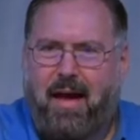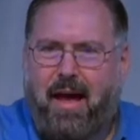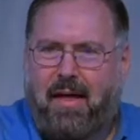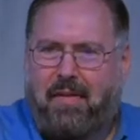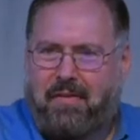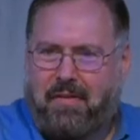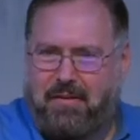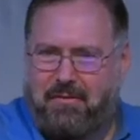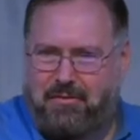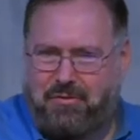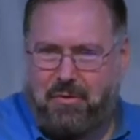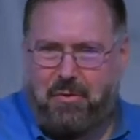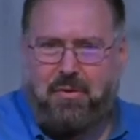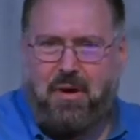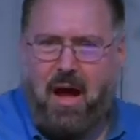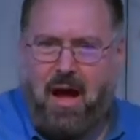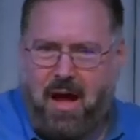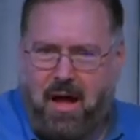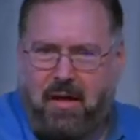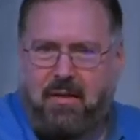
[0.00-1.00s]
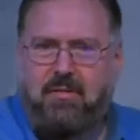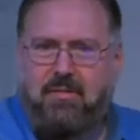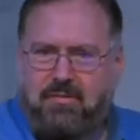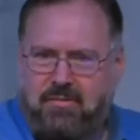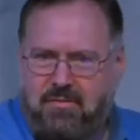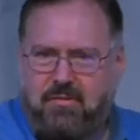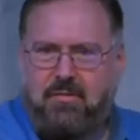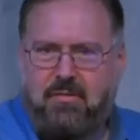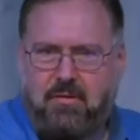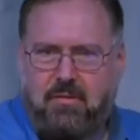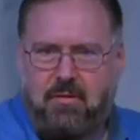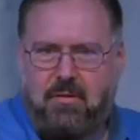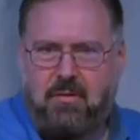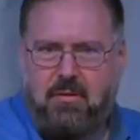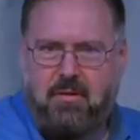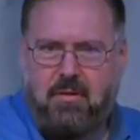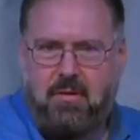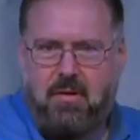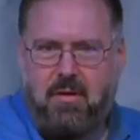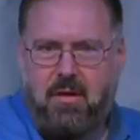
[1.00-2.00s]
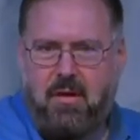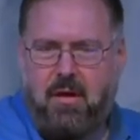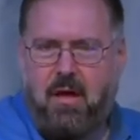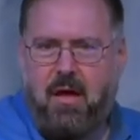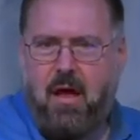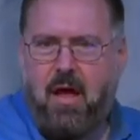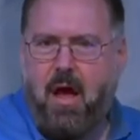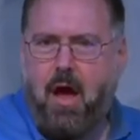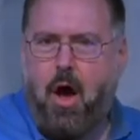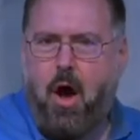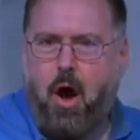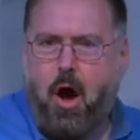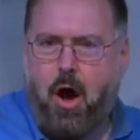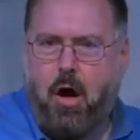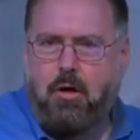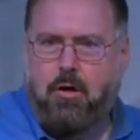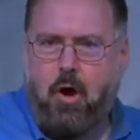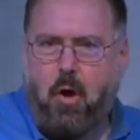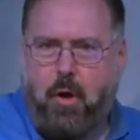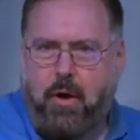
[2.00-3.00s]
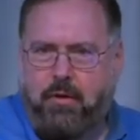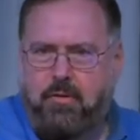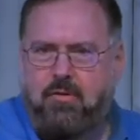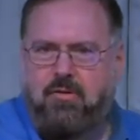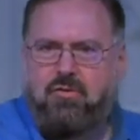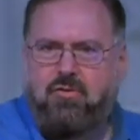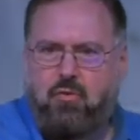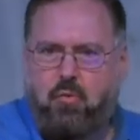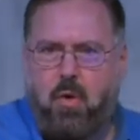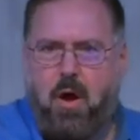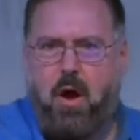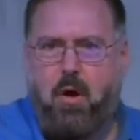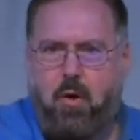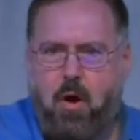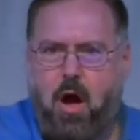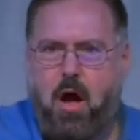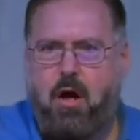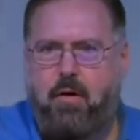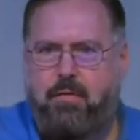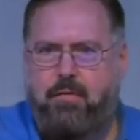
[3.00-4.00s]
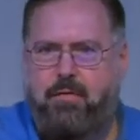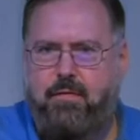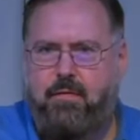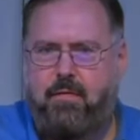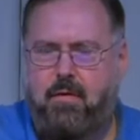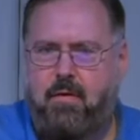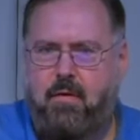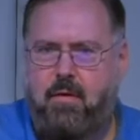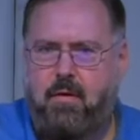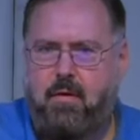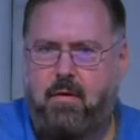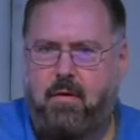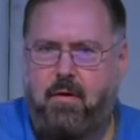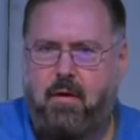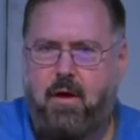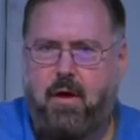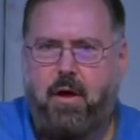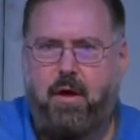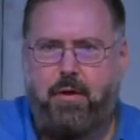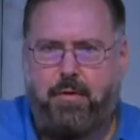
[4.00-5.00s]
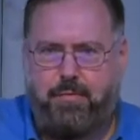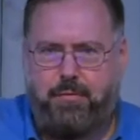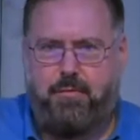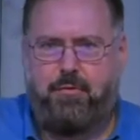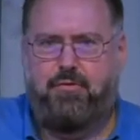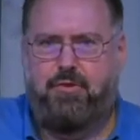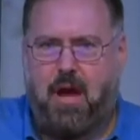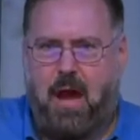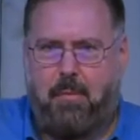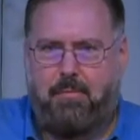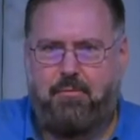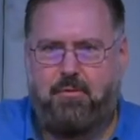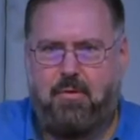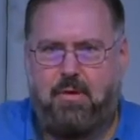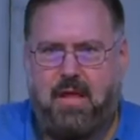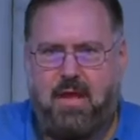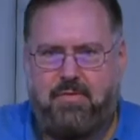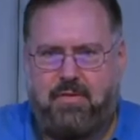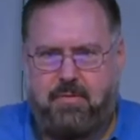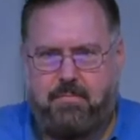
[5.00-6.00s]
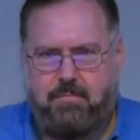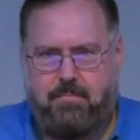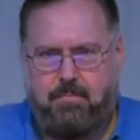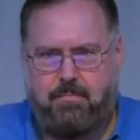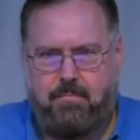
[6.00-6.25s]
And these two gods are going to square off through chapter 11.